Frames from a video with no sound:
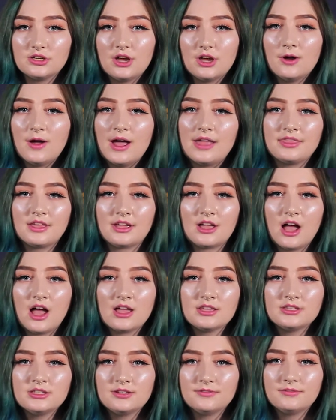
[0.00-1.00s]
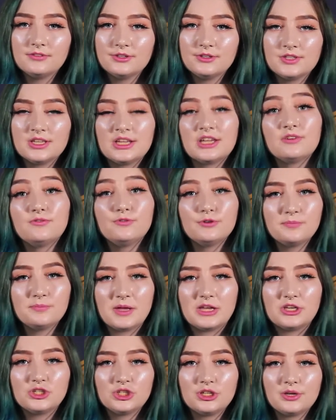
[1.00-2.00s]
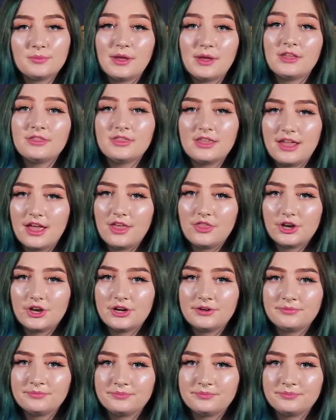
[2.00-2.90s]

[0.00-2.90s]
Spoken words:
know at the cost of losing information about the other.